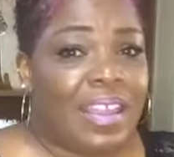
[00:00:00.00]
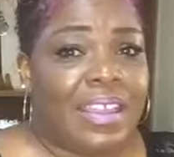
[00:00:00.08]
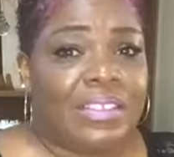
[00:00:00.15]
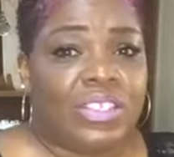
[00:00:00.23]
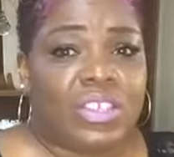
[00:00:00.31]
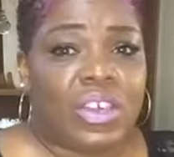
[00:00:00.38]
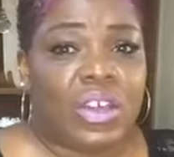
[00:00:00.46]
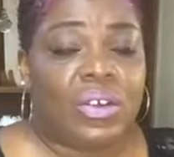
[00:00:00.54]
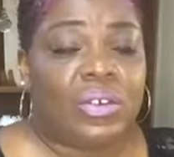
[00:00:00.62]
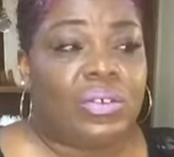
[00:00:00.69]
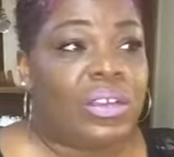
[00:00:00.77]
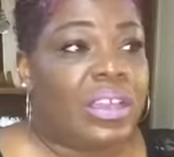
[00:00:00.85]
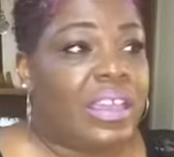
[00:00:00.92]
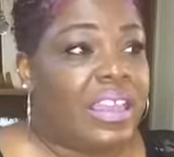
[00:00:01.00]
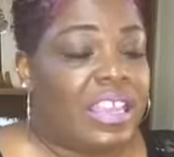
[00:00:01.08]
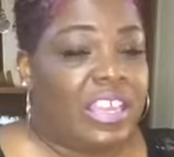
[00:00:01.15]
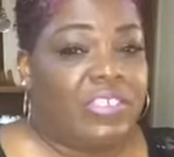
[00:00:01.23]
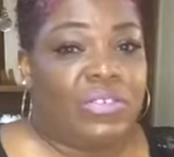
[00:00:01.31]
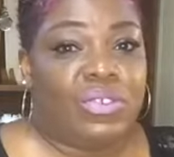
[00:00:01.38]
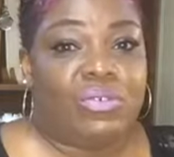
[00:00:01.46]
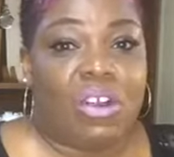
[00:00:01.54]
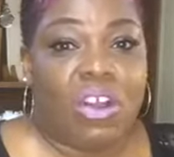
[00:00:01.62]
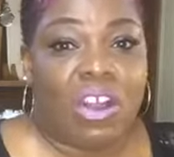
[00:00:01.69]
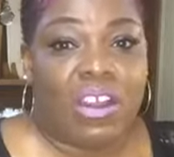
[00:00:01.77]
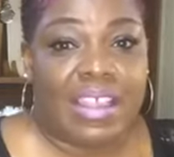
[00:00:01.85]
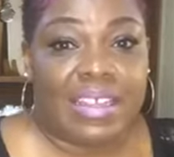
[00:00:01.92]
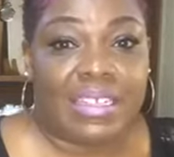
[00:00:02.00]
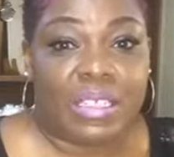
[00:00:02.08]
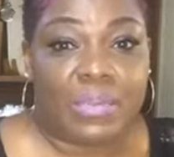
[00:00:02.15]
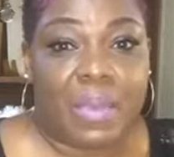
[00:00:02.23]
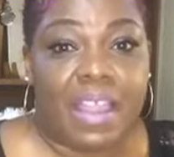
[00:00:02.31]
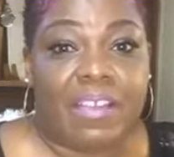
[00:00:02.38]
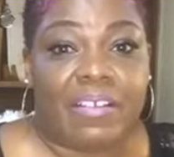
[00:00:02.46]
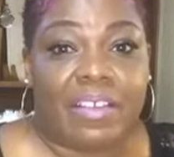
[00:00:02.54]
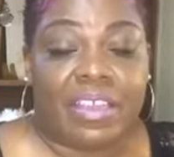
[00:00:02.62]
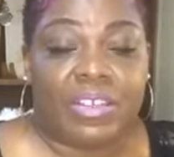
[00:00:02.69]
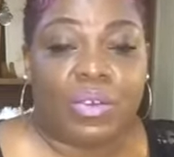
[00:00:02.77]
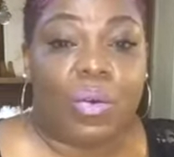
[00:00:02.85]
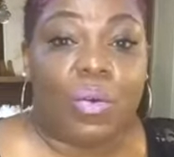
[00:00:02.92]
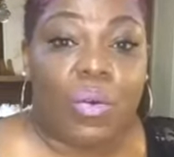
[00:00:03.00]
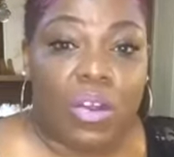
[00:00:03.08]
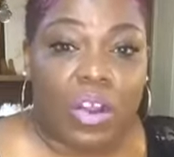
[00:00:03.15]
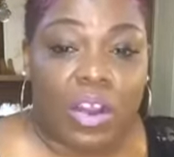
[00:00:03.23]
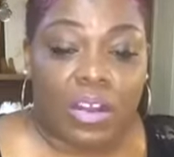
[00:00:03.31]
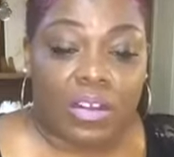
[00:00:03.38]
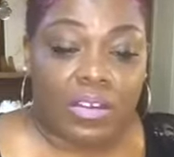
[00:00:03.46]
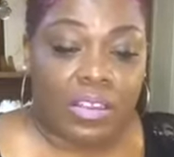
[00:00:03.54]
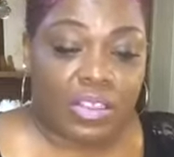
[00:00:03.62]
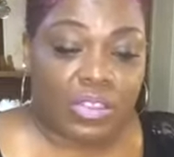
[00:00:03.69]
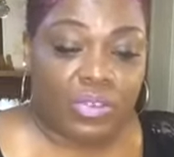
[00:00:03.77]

And so if you are an aspiring or